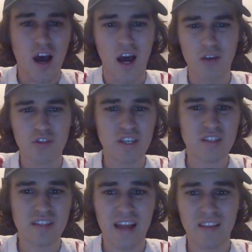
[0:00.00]
you see his
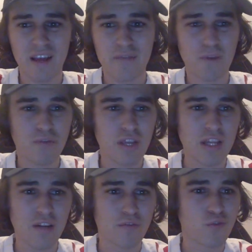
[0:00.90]
stat line: 15
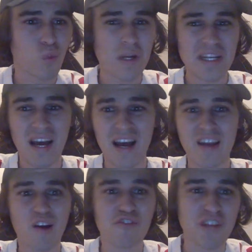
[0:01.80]
of 29,
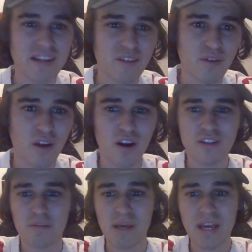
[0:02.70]
192 yards, a
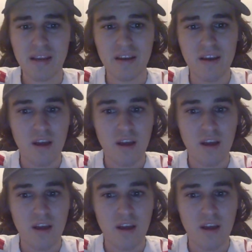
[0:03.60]
pick.